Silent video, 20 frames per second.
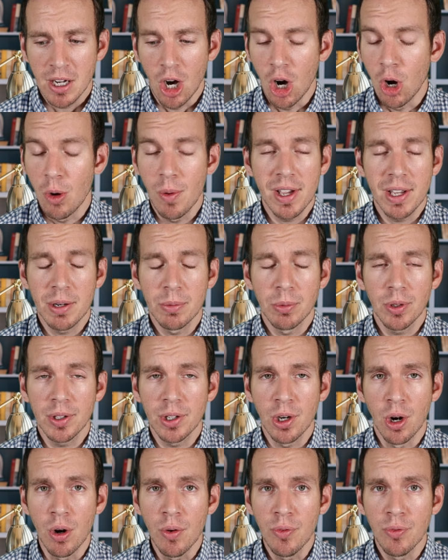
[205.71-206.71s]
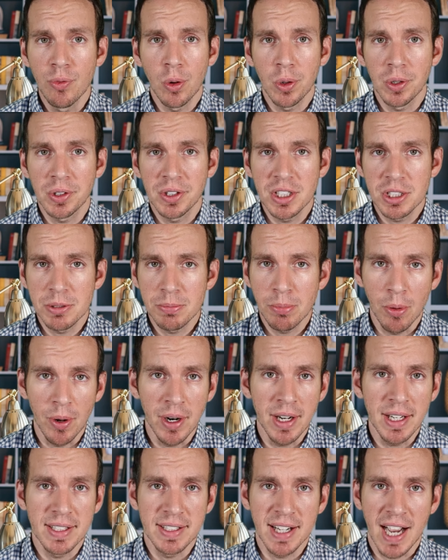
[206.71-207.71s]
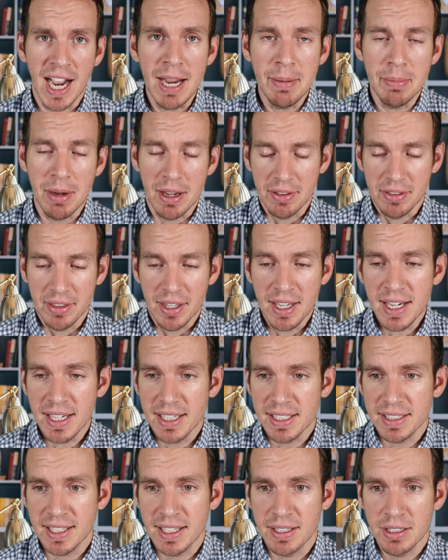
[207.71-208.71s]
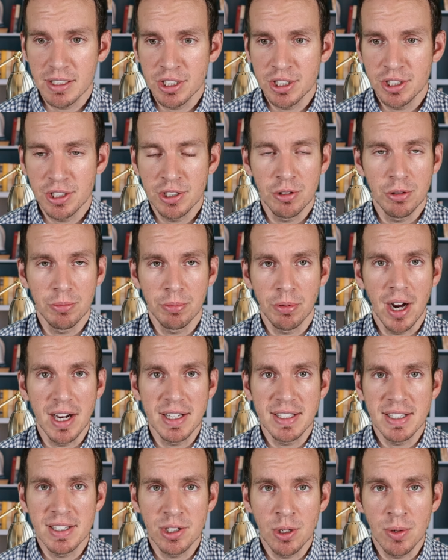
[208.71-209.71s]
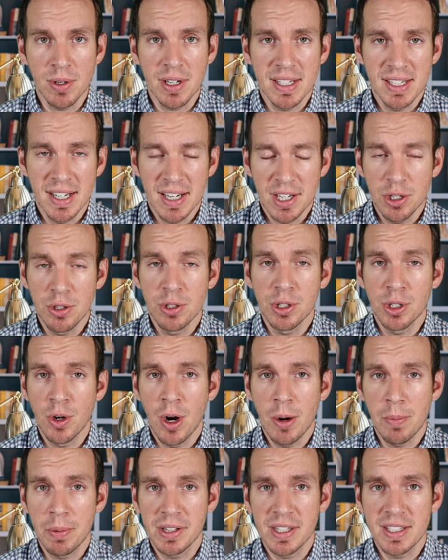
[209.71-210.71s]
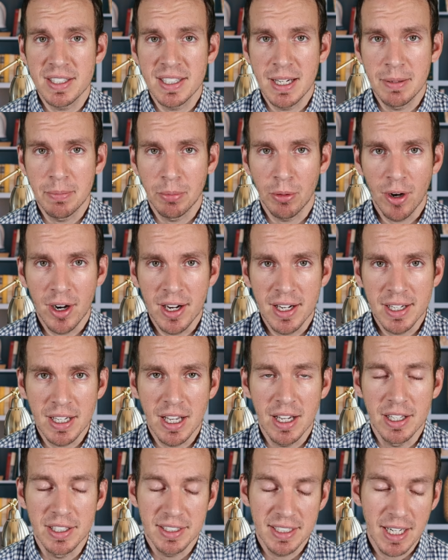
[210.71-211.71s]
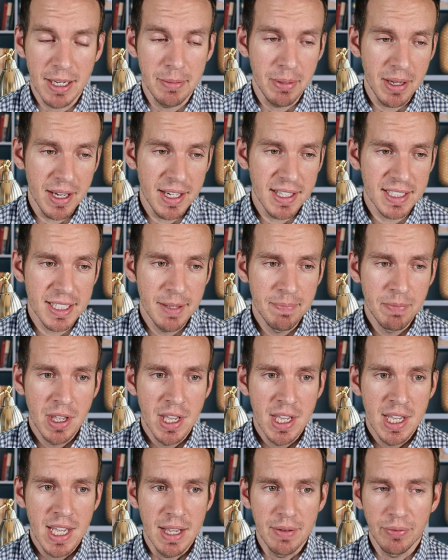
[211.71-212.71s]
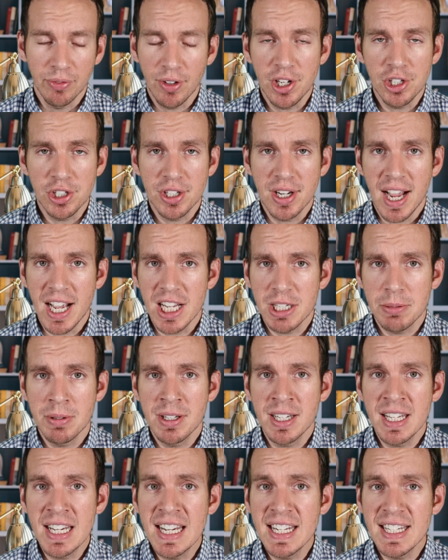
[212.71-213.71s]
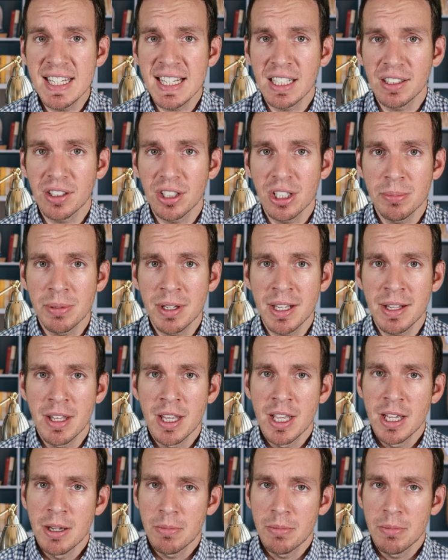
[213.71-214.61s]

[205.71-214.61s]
All we can really hope for at this point in time, I think, is that prices don't continue to go up at the same same pace. Inflation has been easing a little bit.